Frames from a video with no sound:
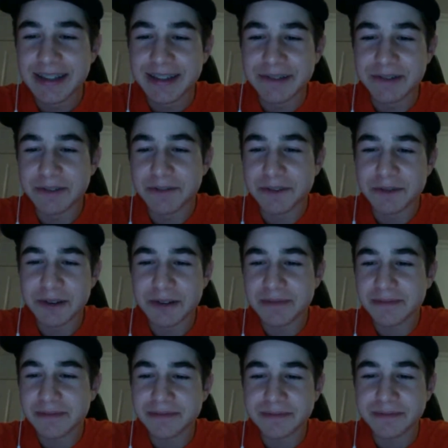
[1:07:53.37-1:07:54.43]
1v1.
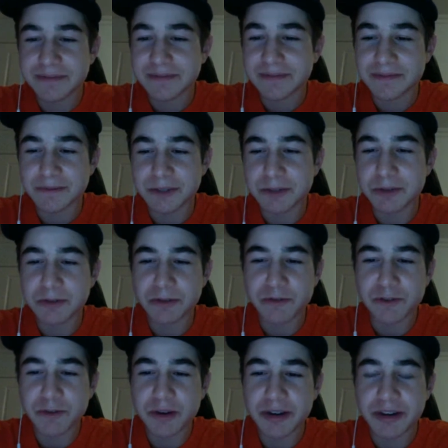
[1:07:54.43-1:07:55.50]
What do you want
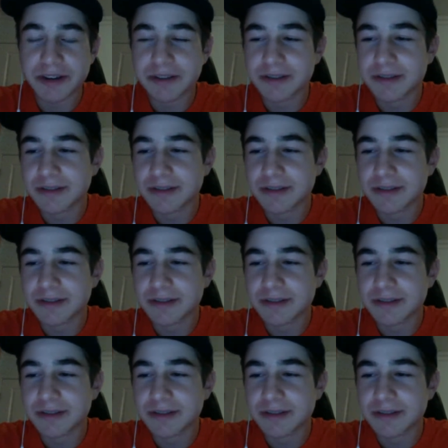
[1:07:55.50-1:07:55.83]
1v1 in?